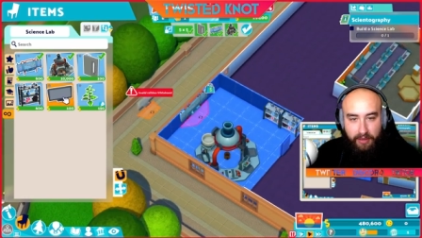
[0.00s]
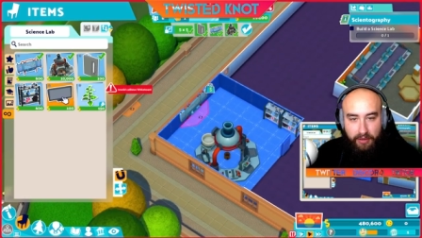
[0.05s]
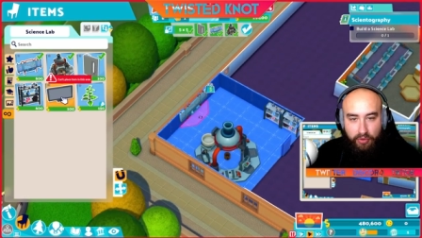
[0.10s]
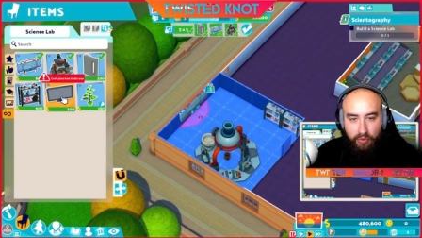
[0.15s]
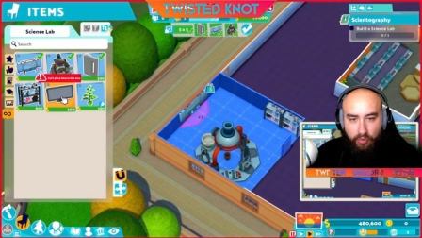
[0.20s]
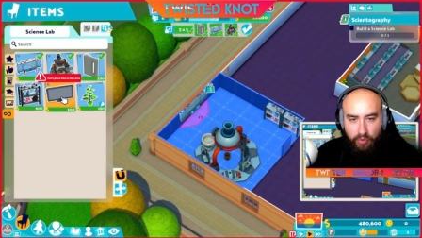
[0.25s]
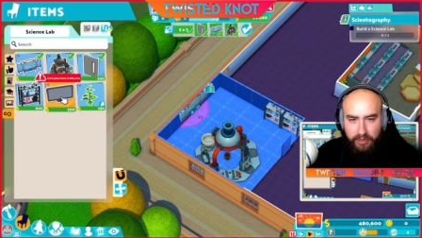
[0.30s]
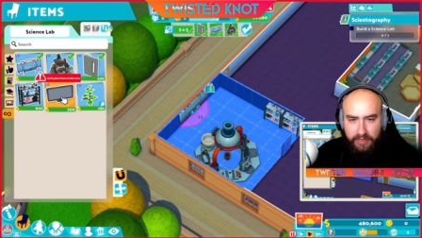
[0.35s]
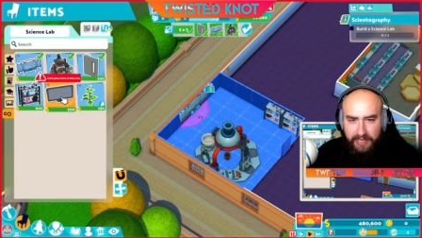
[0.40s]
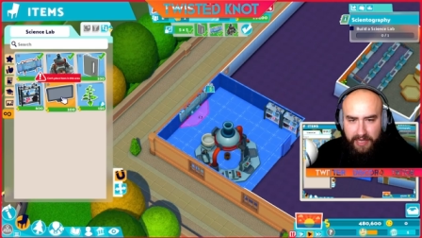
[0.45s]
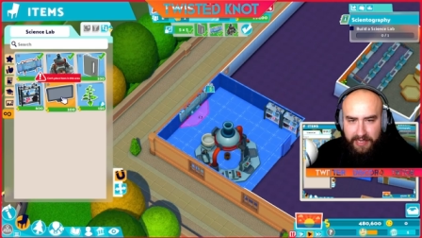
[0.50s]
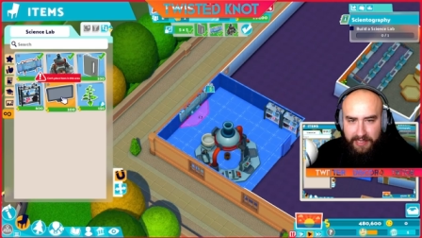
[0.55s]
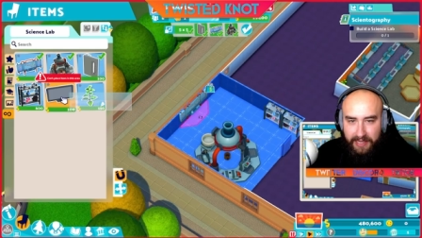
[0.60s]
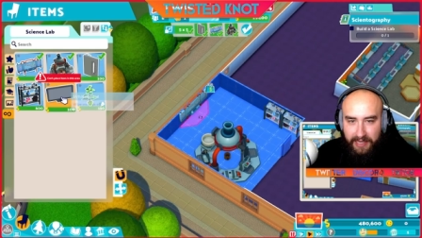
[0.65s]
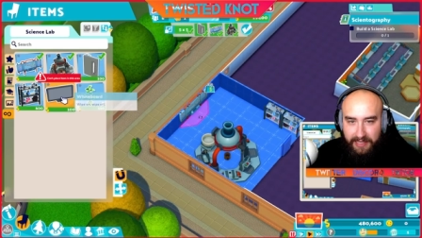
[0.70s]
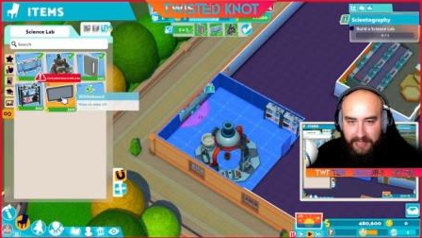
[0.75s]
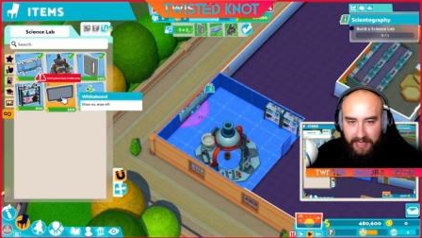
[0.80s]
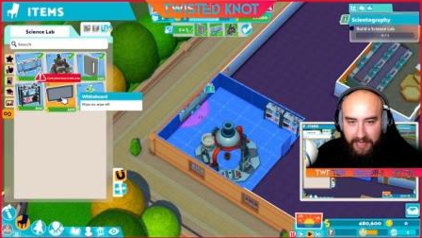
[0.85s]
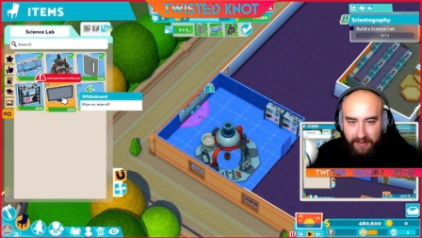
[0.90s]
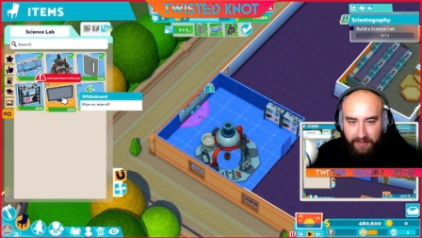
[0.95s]
What's that? Is
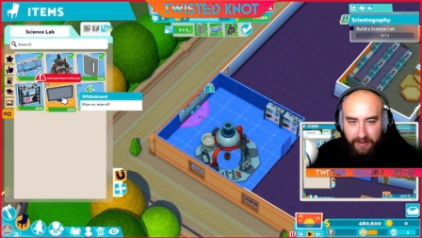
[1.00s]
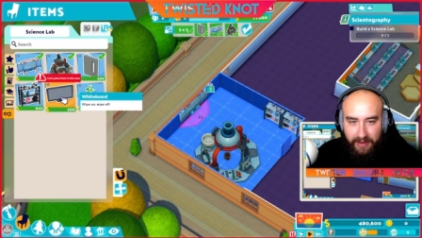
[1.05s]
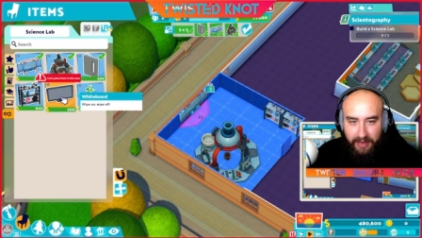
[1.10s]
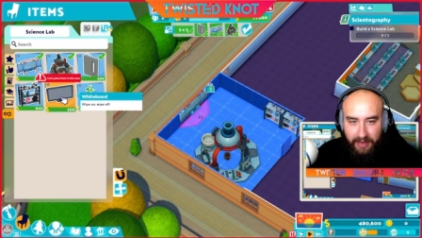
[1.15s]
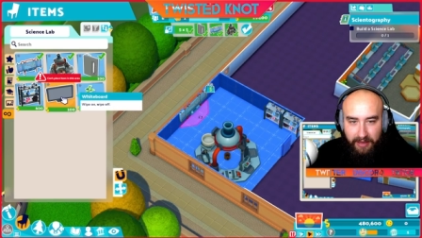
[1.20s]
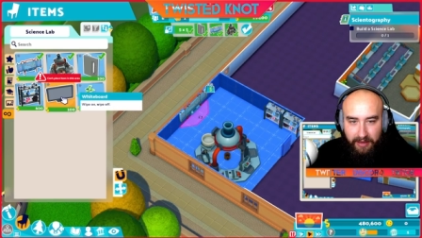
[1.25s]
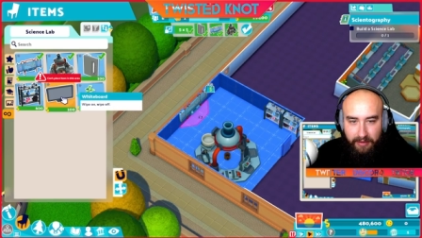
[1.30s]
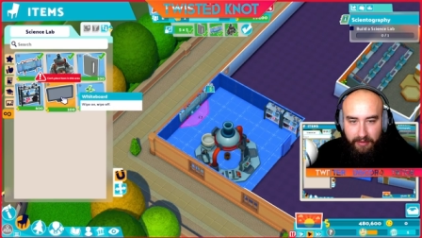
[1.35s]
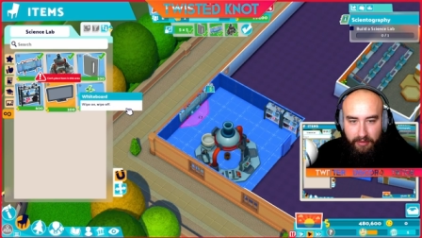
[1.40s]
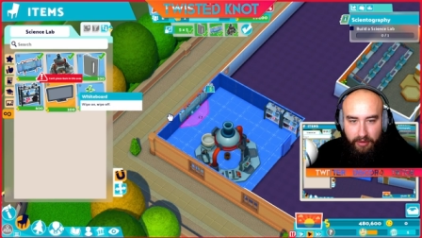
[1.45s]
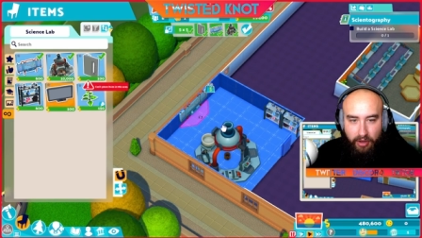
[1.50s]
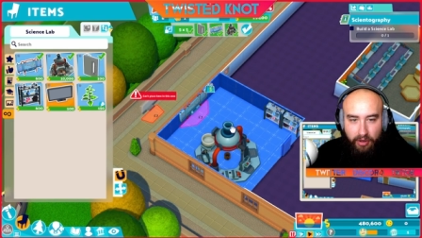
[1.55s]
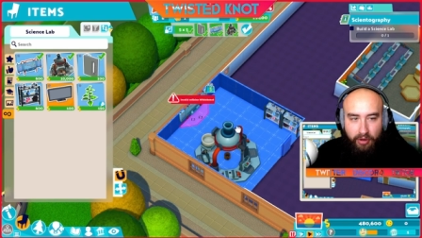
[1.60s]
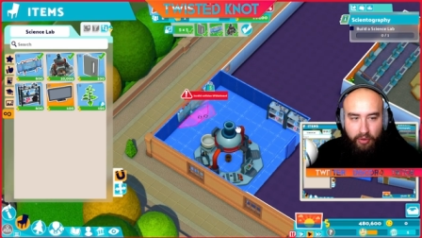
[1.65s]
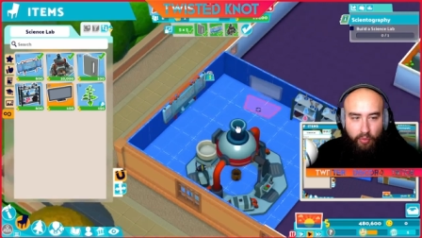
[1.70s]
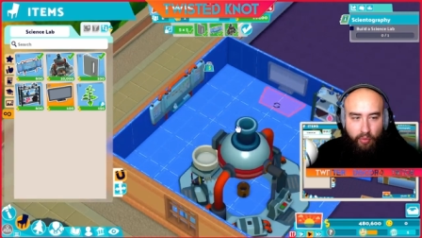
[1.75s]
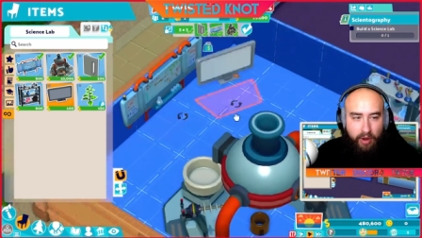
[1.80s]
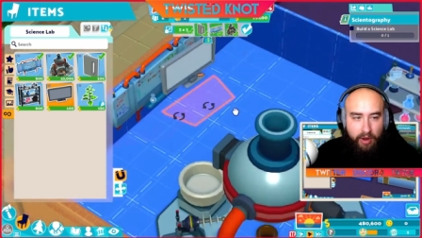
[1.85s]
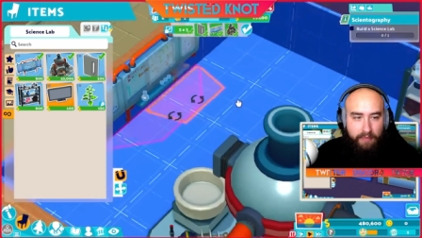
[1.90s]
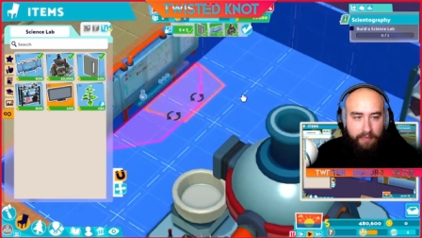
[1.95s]
that a TV? Oh,
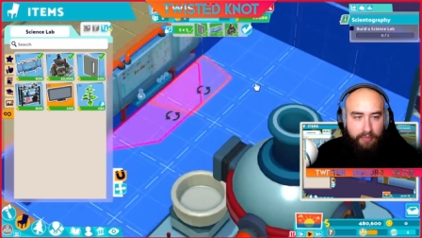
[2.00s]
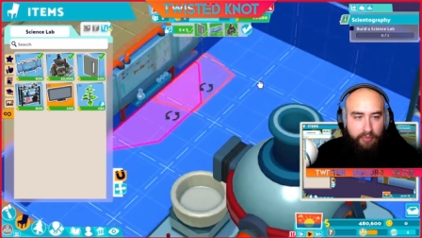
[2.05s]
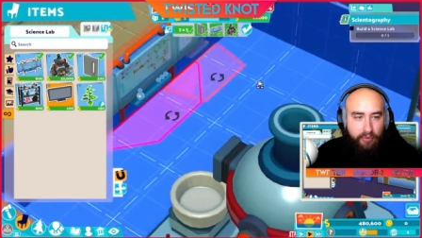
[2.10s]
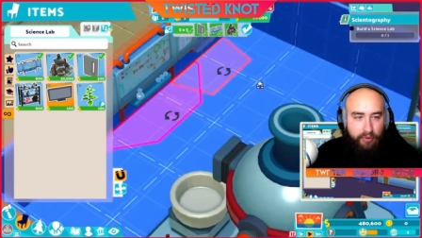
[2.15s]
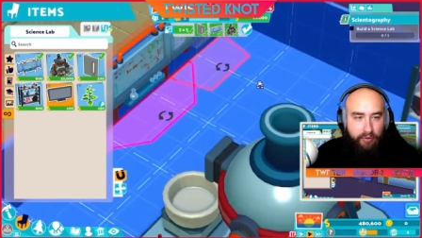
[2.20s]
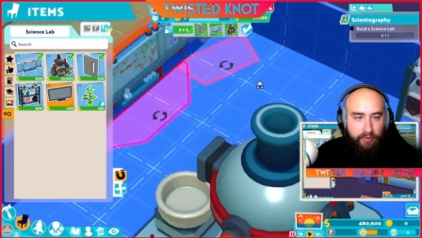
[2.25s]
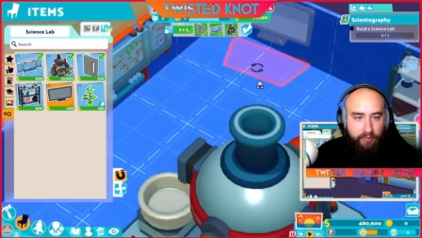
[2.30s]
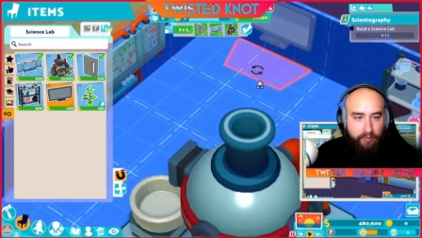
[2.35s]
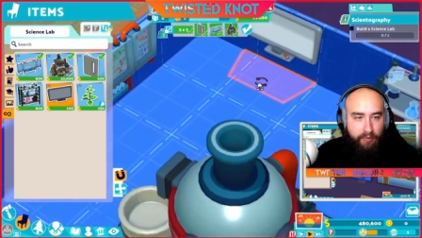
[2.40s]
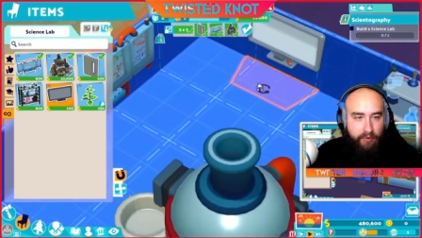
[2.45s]
whiteboard.